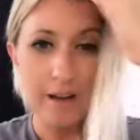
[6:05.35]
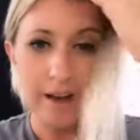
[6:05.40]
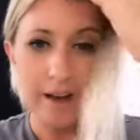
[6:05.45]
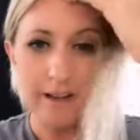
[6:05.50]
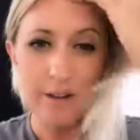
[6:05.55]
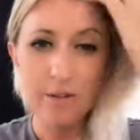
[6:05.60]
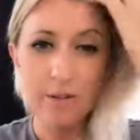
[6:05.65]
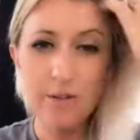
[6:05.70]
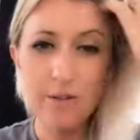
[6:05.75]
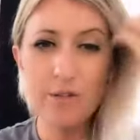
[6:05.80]

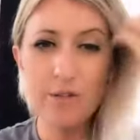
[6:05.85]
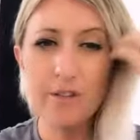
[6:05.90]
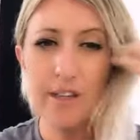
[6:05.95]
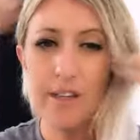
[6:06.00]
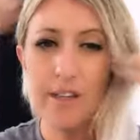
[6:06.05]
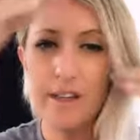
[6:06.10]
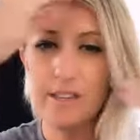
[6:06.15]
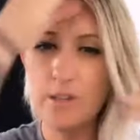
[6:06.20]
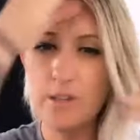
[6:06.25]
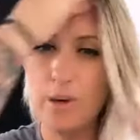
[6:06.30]
I don't really
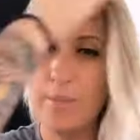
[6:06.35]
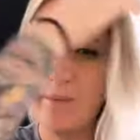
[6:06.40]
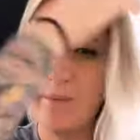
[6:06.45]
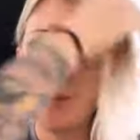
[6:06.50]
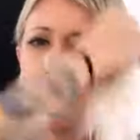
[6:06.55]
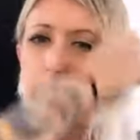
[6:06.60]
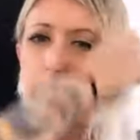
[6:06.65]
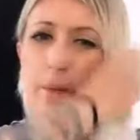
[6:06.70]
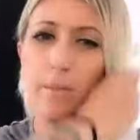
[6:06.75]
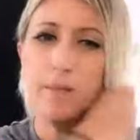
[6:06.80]
like to open
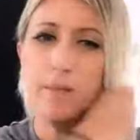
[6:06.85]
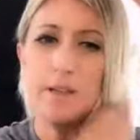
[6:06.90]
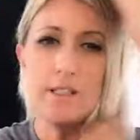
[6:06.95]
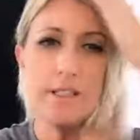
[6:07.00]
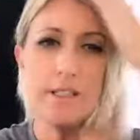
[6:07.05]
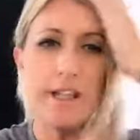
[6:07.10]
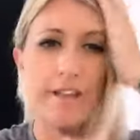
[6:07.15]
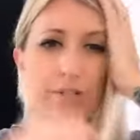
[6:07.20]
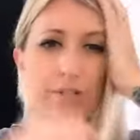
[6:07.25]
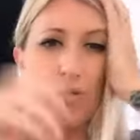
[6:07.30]
the beam
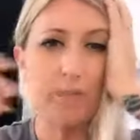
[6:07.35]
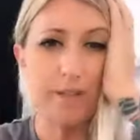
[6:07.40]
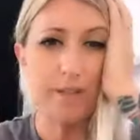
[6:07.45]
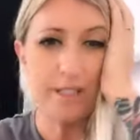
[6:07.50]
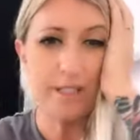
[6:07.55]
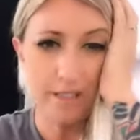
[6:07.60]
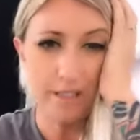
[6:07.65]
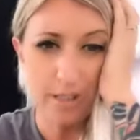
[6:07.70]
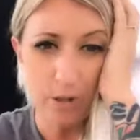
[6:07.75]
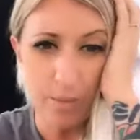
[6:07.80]
unless I have a
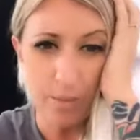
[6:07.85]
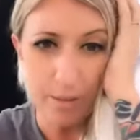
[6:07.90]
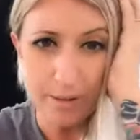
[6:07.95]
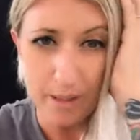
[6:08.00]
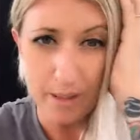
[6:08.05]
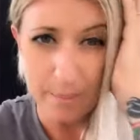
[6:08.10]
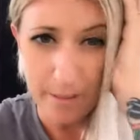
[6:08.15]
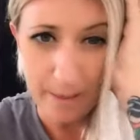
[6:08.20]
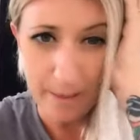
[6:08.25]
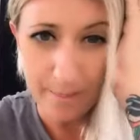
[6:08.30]
reason to open
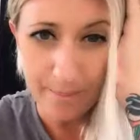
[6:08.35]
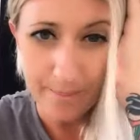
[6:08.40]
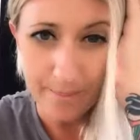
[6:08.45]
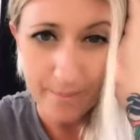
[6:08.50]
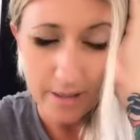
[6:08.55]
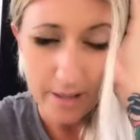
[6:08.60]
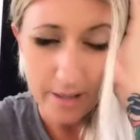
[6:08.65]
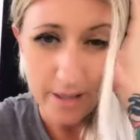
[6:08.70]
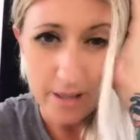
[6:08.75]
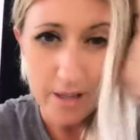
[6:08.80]
the beam,
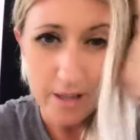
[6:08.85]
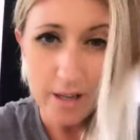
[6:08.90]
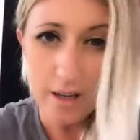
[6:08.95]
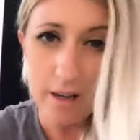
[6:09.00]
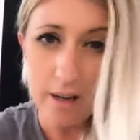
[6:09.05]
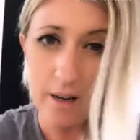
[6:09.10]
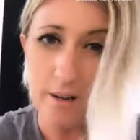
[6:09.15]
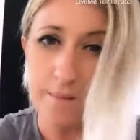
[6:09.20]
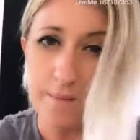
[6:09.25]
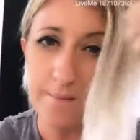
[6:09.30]

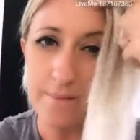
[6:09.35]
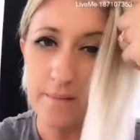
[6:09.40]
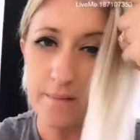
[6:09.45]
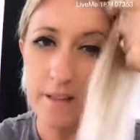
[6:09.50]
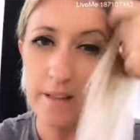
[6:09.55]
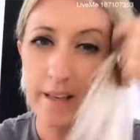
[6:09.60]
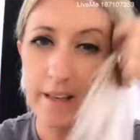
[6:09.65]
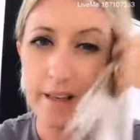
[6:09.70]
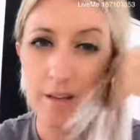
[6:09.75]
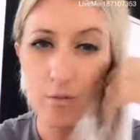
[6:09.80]
um,
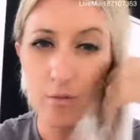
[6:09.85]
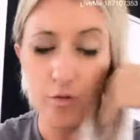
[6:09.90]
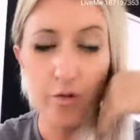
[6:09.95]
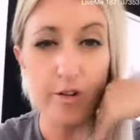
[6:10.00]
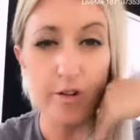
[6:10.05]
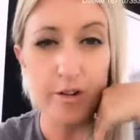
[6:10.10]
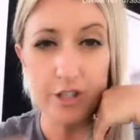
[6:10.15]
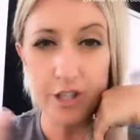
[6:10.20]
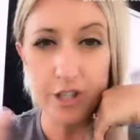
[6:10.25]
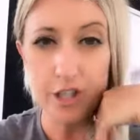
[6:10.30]
like
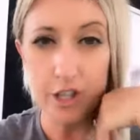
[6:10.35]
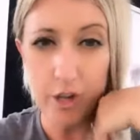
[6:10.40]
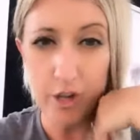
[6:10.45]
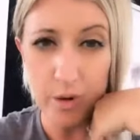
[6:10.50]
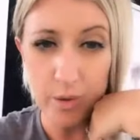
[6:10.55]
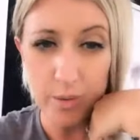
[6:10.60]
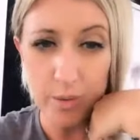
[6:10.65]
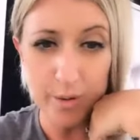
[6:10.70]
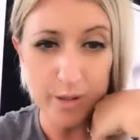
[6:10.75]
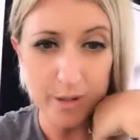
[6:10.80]
for a
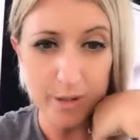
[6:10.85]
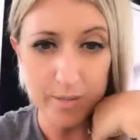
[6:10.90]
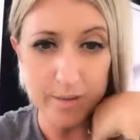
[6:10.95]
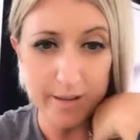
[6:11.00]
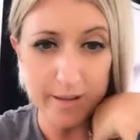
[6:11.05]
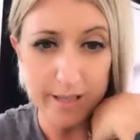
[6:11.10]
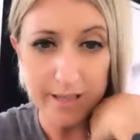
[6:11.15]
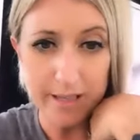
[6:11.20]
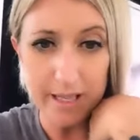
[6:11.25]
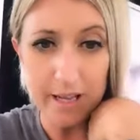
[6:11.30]
show or something
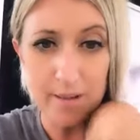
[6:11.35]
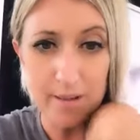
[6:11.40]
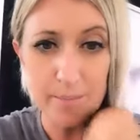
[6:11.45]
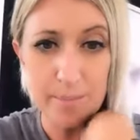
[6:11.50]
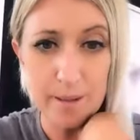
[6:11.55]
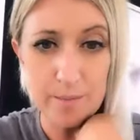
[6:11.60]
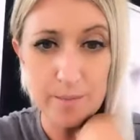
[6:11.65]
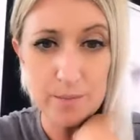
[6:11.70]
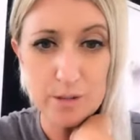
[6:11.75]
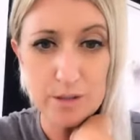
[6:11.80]
like that.
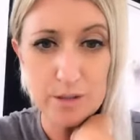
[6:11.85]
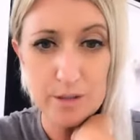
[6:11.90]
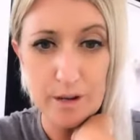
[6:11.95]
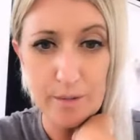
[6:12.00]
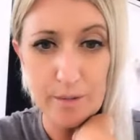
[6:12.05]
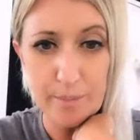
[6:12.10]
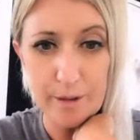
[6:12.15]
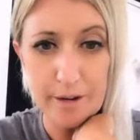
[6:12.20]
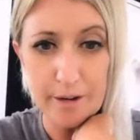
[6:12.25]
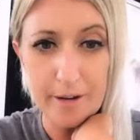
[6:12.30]
Beams
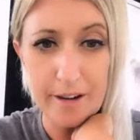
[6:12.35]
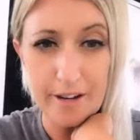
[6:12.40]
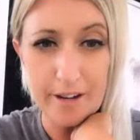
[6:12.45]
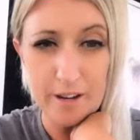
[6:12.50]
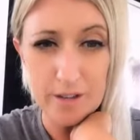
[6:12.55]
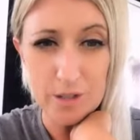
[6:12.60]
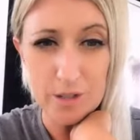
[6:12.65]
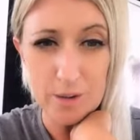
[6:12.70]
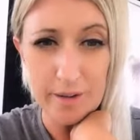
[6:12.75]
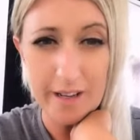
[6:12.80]
are better, and
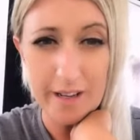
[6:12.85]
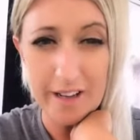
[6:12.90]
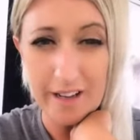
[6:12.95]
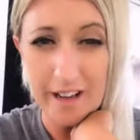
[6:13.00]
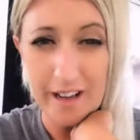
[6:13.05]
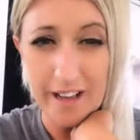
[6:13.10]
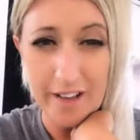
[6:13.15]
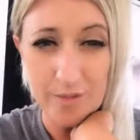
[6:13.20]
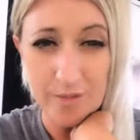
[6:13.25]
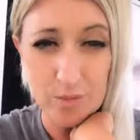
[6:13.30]
also
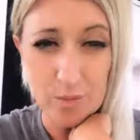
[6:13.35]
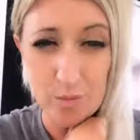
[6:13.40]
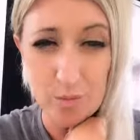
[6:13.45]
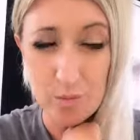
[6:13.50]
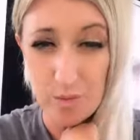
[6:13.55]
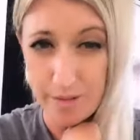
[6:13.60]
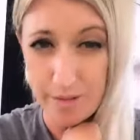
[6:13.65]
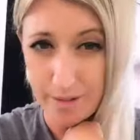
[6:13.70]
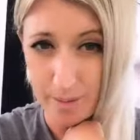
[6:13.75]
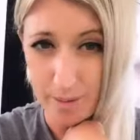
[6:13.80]
I, I have a
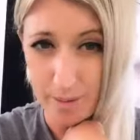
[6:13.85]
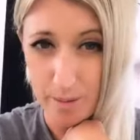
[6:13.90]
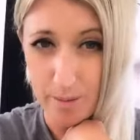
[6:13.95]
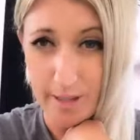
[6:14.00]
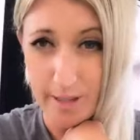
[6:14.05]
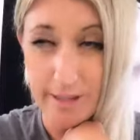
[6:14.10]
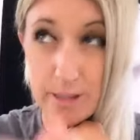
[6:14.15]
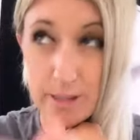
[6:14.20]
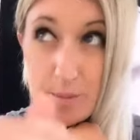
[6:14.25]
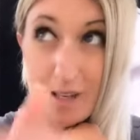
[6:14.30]
rule on the beam: you
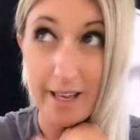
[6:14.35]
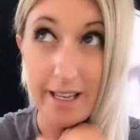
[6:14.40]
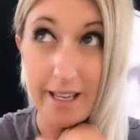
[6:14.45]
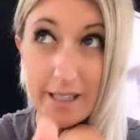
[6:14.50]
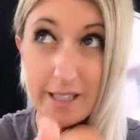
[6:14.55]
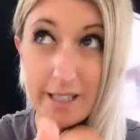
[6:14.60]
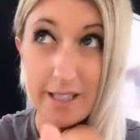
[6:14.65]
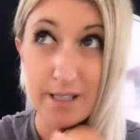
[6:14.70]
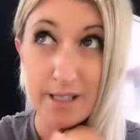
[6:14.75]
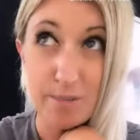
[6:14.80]
have to be
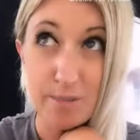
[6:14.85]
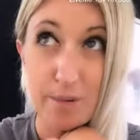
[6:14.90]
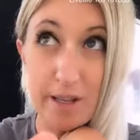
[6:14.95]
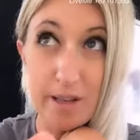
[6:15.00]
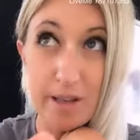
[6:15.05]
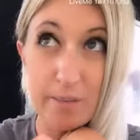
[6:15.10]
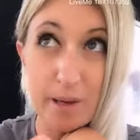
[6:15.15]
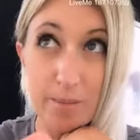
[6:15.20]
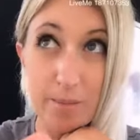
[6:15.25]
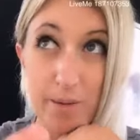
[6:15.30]
18 to be
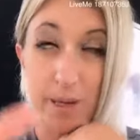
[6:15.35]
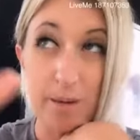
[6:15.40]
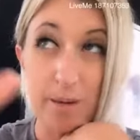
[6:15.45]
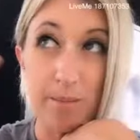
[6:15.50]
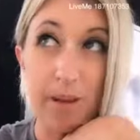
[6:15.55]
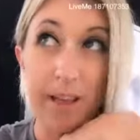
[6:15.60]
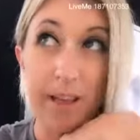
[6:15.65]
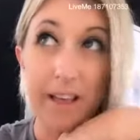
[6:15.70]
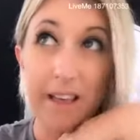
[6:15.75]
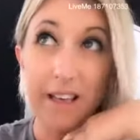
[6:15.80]
in my
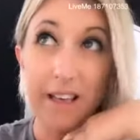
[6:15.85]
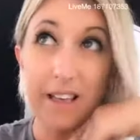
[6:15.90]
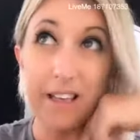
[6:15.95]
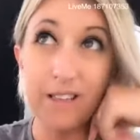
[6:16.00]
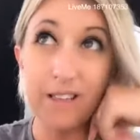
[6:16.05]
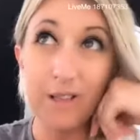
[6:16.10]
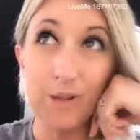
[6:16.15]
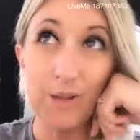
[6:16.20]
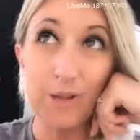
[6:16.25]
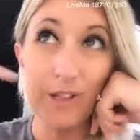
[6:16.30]
beam,
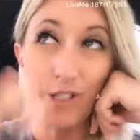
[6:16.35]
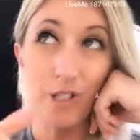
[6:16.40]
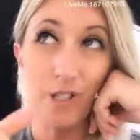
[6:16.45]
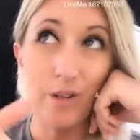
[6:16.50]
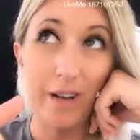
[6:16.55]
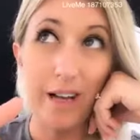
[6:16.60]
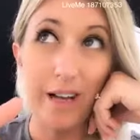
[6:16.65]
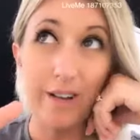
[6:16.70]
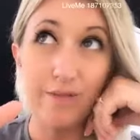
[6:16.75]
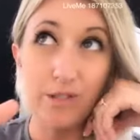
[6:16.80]
and you
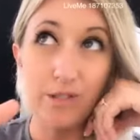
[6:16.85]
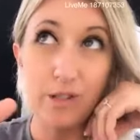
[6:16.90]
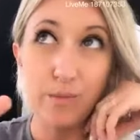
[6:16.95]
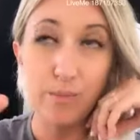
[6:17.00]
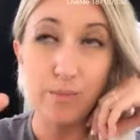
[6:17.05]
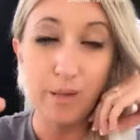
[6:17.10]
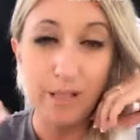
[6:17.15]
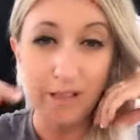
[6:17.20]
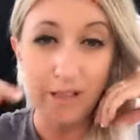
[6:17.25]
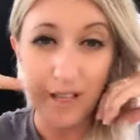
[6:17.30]
also have to
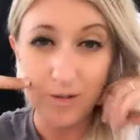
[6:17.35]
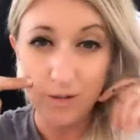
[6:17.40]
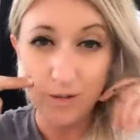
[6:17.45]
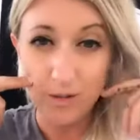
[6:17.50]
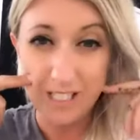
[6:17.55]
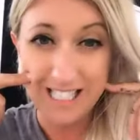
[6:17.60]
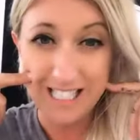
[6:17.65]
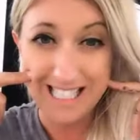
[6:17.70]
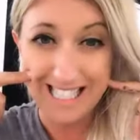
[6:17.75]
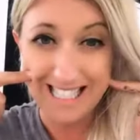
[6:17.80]
be level
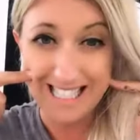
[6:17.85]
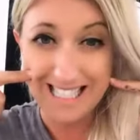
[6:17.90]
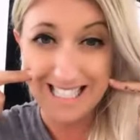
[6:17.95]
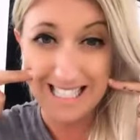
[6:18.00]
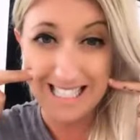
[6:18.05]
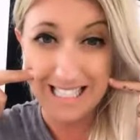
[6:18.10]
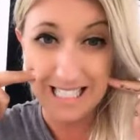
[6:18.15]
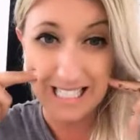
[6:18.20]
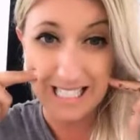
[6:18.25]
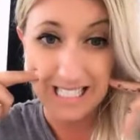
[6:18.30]

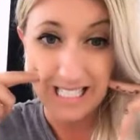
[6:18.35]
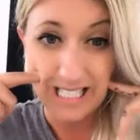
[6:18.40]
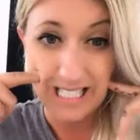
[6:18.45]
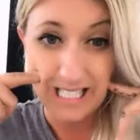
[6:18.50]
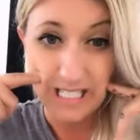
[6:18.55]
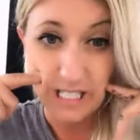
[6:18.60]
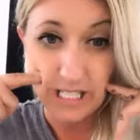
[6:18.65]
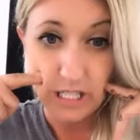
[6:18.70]
six.